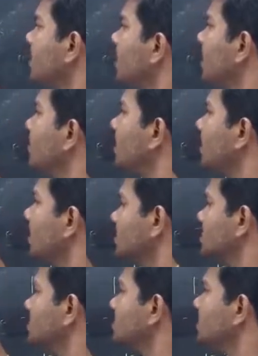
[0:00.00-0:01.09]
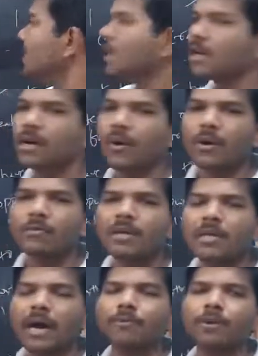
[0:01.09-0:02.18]
Labor laws.
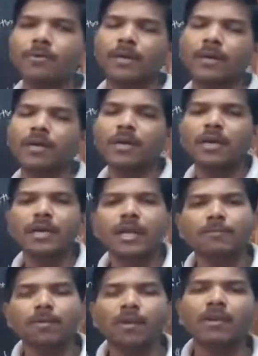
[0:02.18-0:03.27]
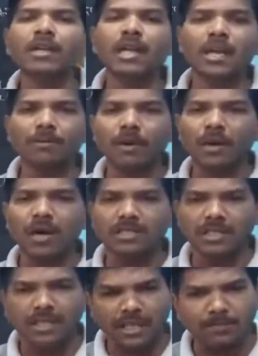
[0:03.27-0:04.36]
Government have to be implement labor
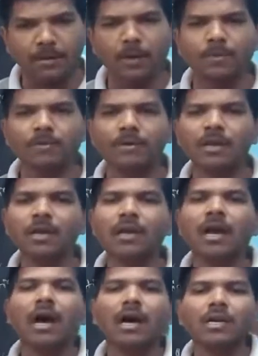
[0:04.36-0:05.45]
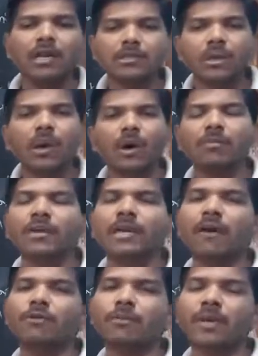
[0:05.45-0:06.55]
laws in a proper way, and also government
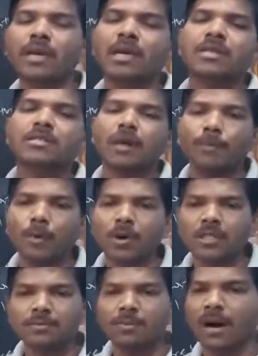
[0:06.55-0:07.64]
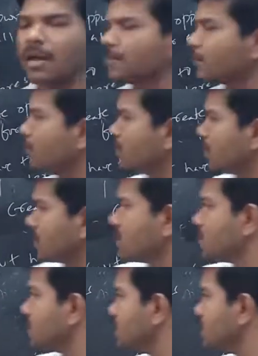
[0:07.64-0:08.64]
have to be support small producers.